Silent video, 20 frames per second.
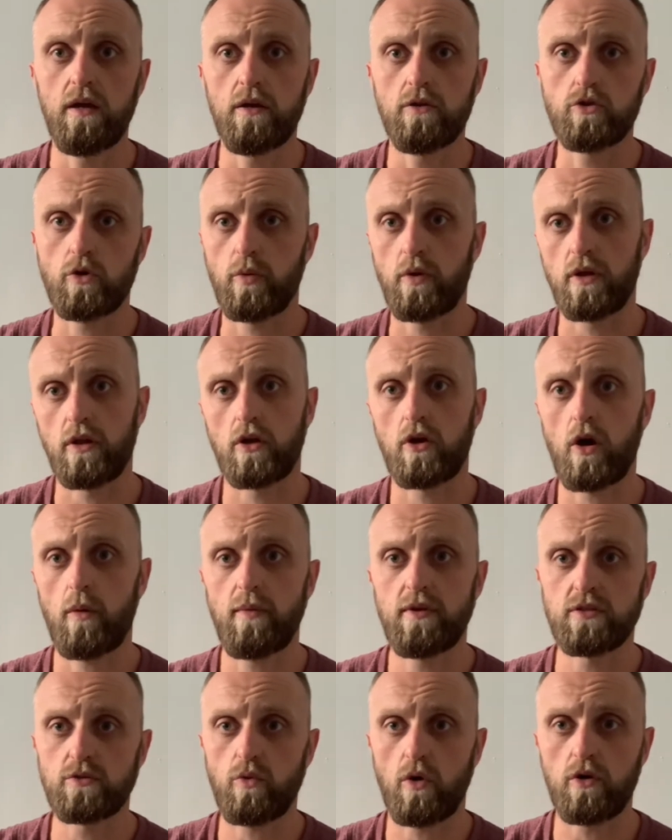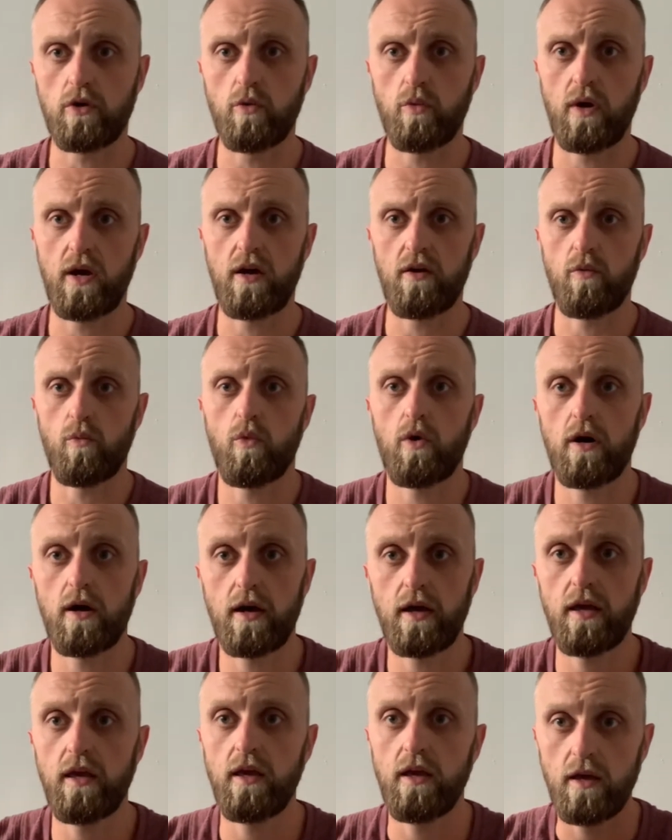drop it in the comments what you wear and
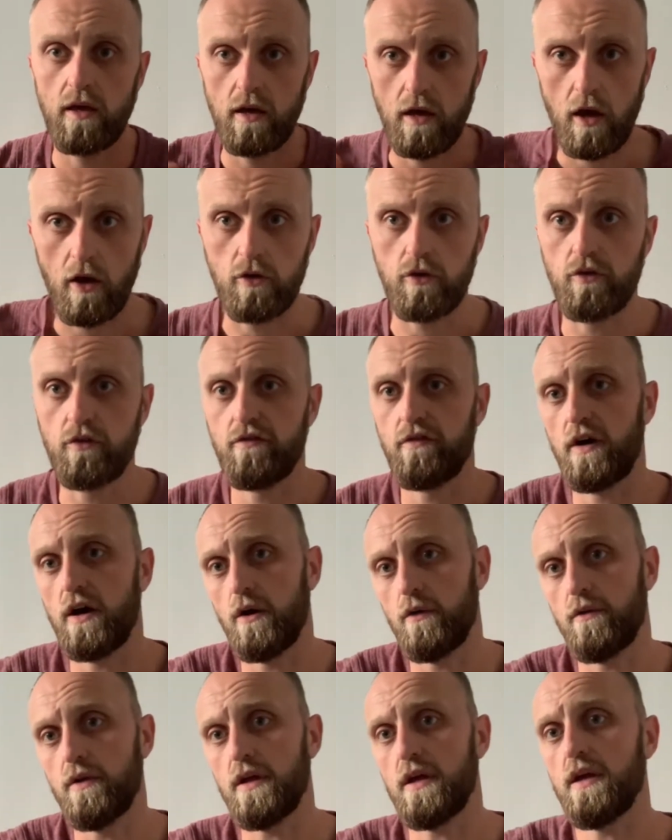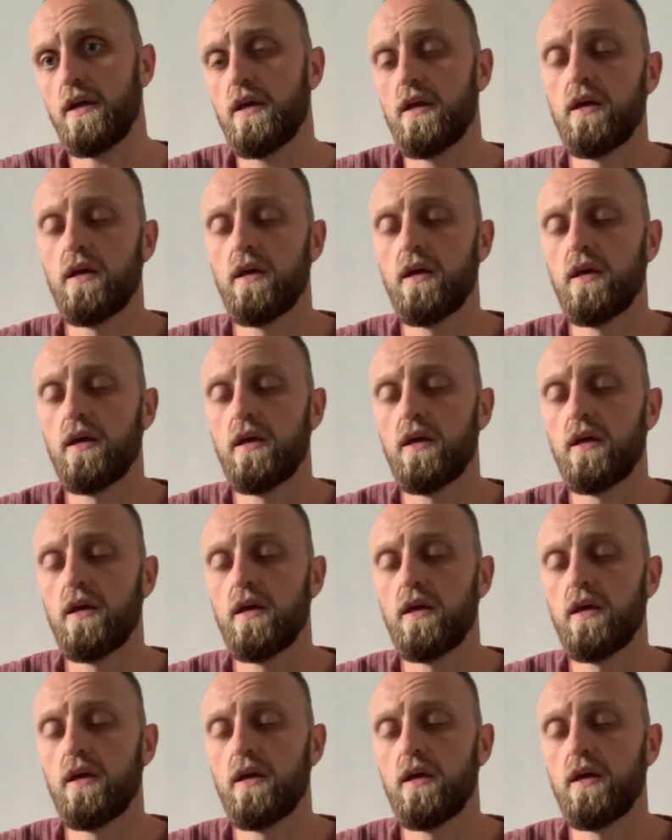why, how you found it.